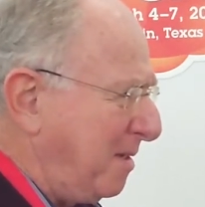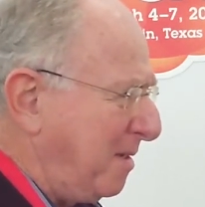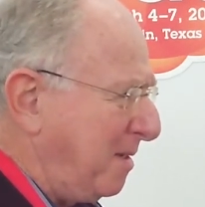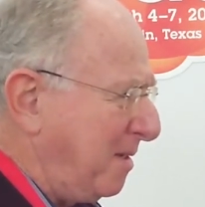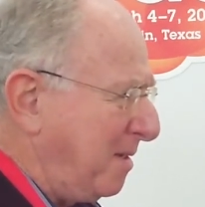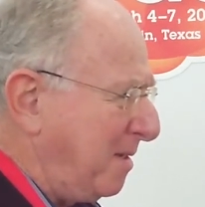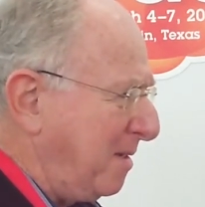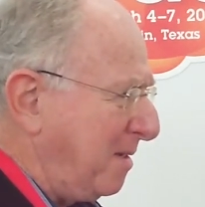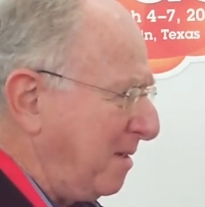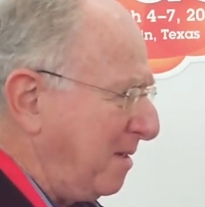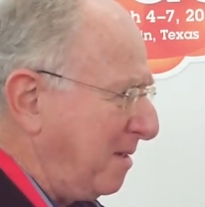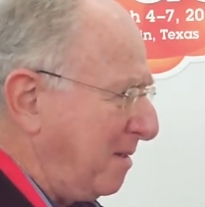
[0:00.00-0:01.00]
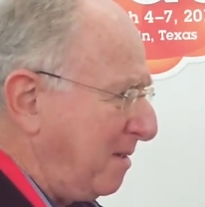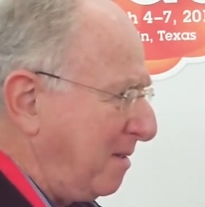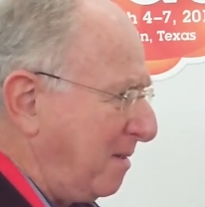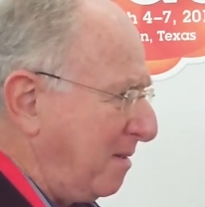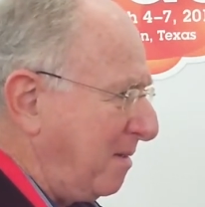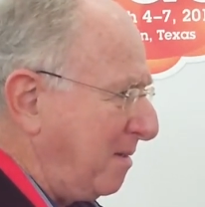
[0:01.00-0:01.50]

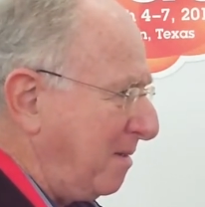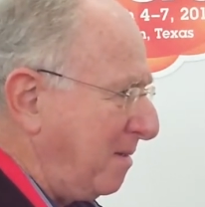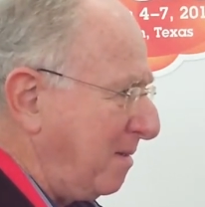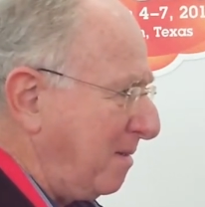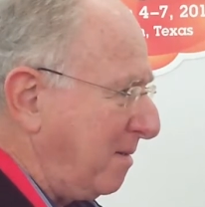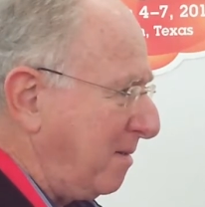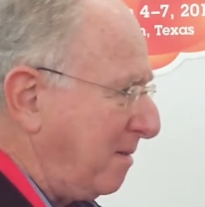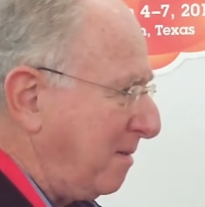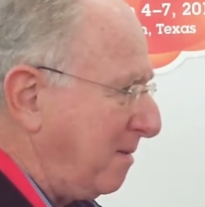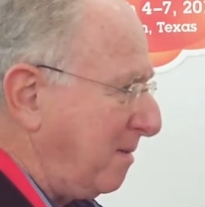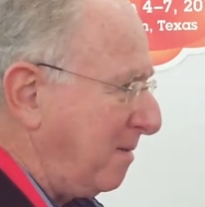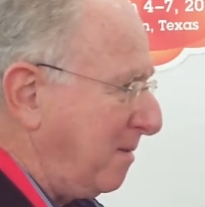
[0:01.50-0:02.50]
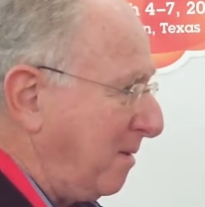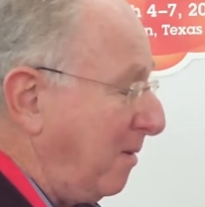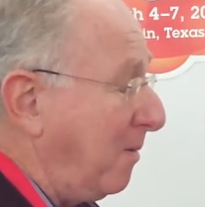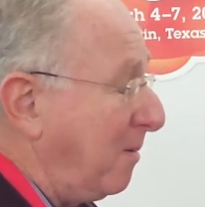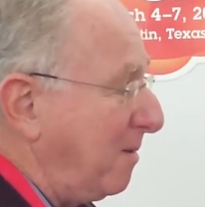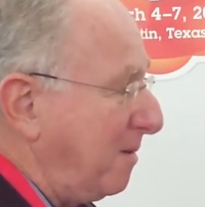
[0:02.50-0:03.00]

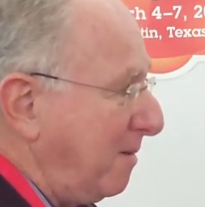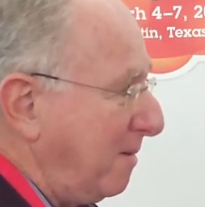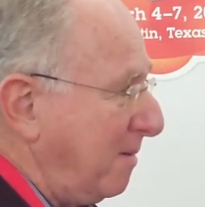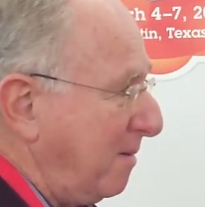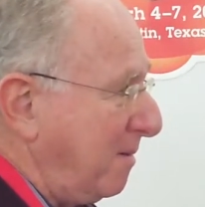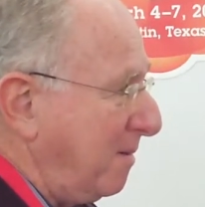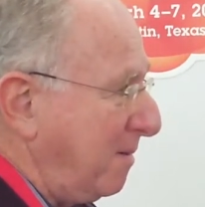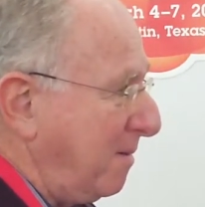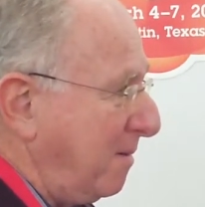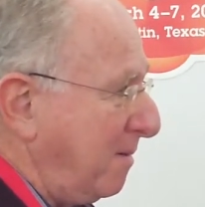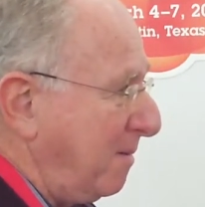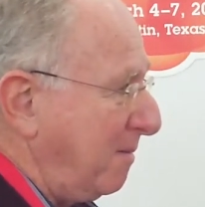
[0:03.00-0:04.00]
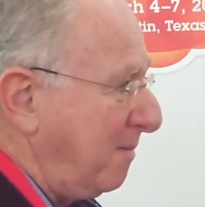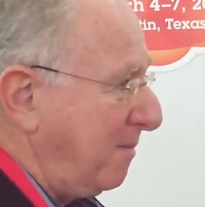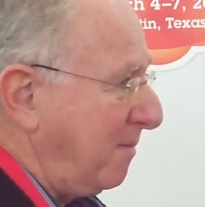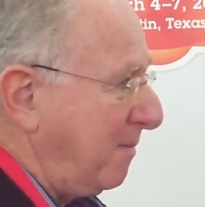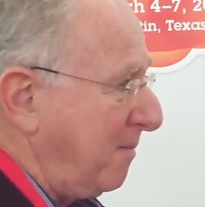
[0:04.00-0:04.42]
(not speaking)